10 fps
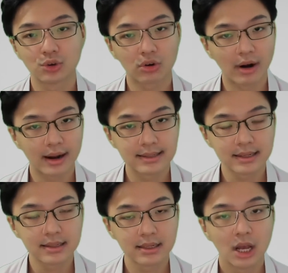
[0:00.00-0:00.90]

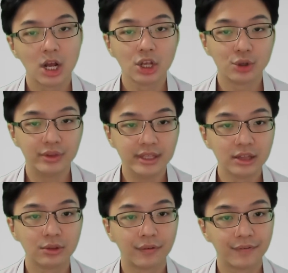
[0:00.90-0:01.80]
crisis, you need
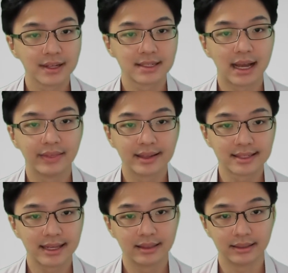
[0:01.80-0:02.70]
to first
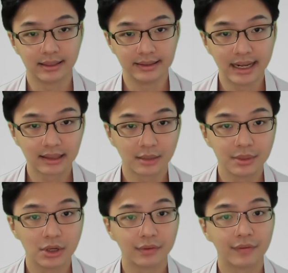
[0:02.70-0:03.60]
understand the anatomy
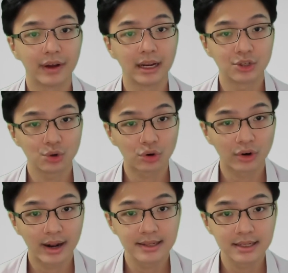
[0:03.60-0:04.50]
of a financial
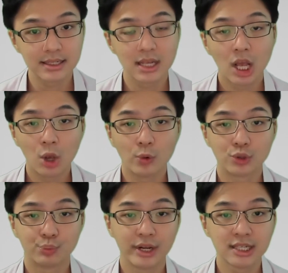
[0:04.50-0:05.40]
crisis, which
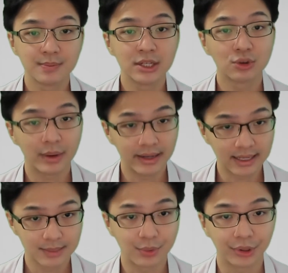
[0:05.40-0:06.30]
brings me to my next point.